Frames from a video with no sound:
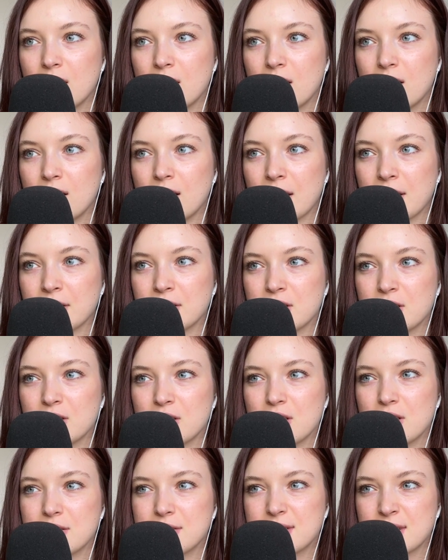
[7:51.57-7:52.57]
Like,
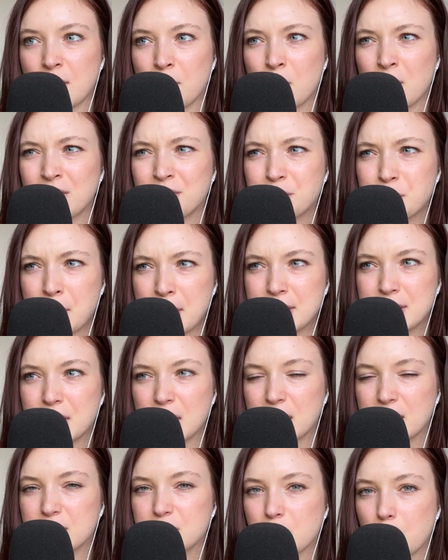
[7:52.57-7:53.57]
someone 20
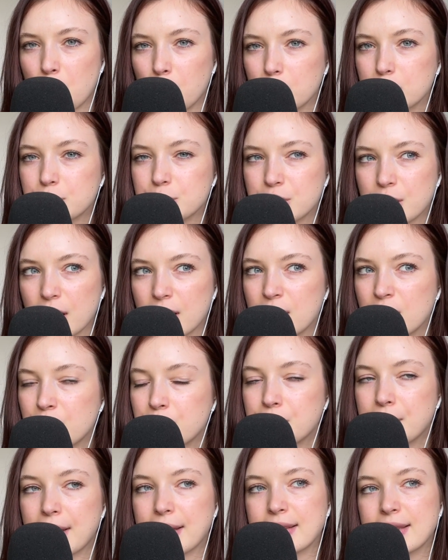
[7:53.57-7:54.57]
years older than you,
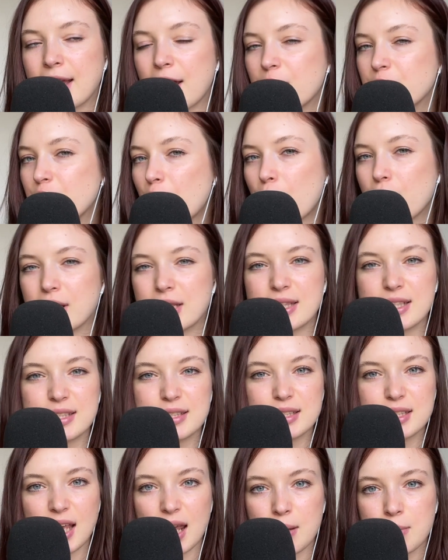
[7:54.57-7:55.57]
like, they are not in the
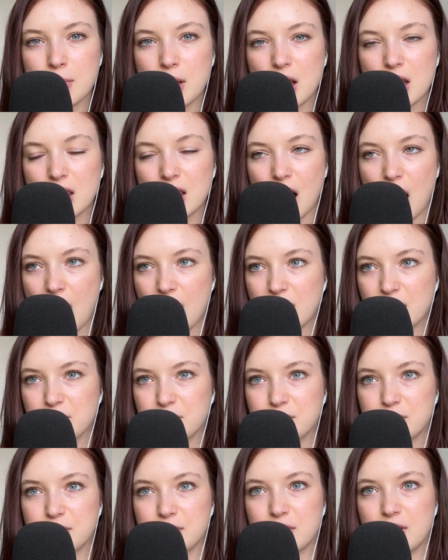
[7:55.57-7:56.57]
same
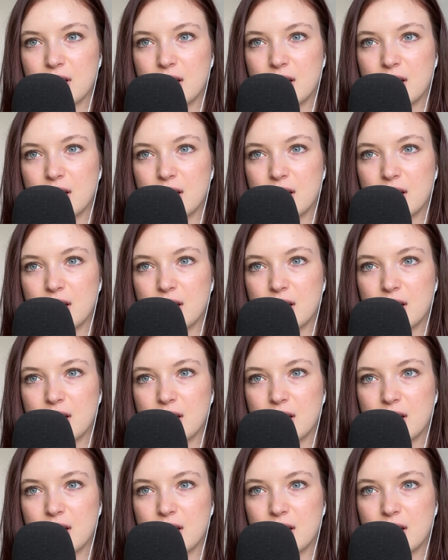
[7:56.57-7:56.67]
life